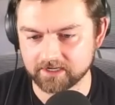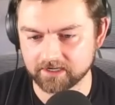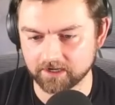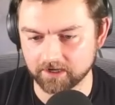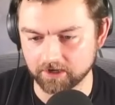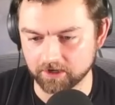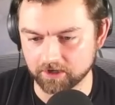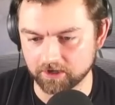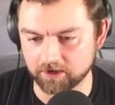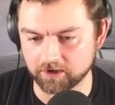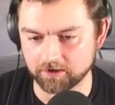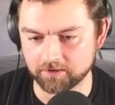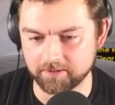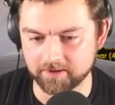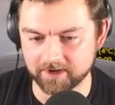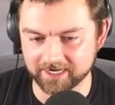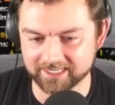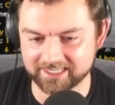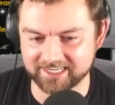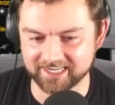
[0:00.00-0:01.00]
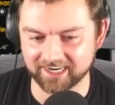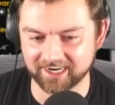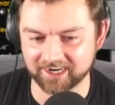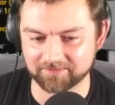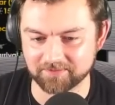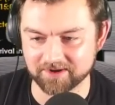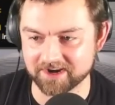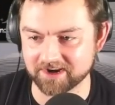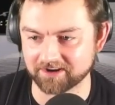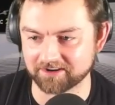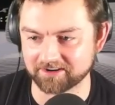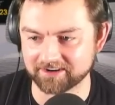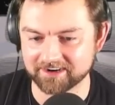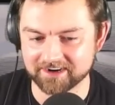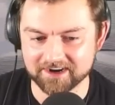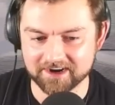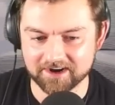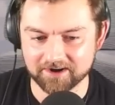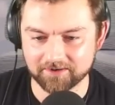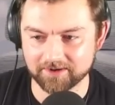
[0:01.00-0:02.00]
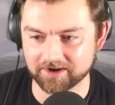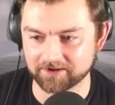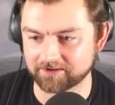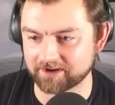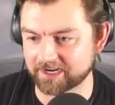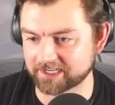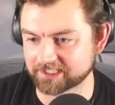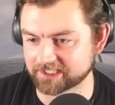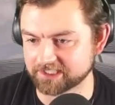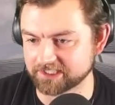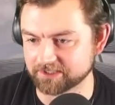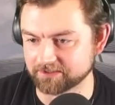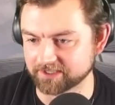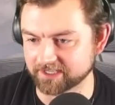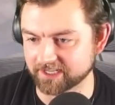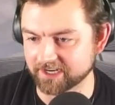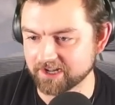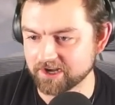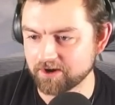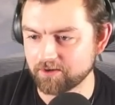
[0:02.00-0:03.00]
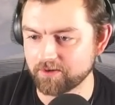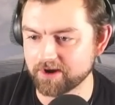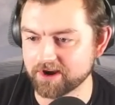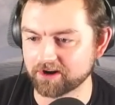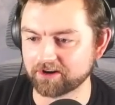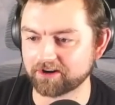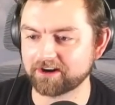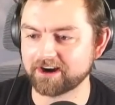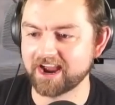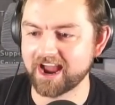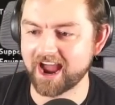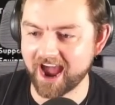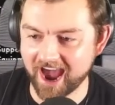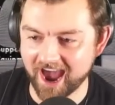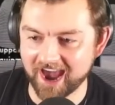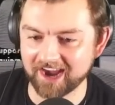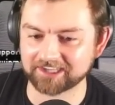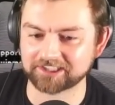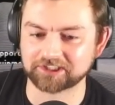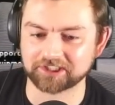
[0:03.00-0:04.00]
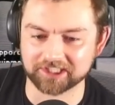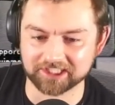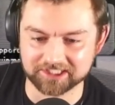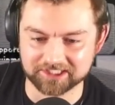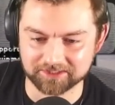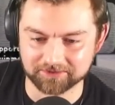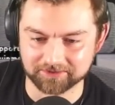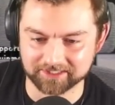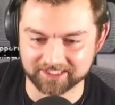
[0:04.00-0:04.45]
Oh my God, we are actually doing it. We are actually doing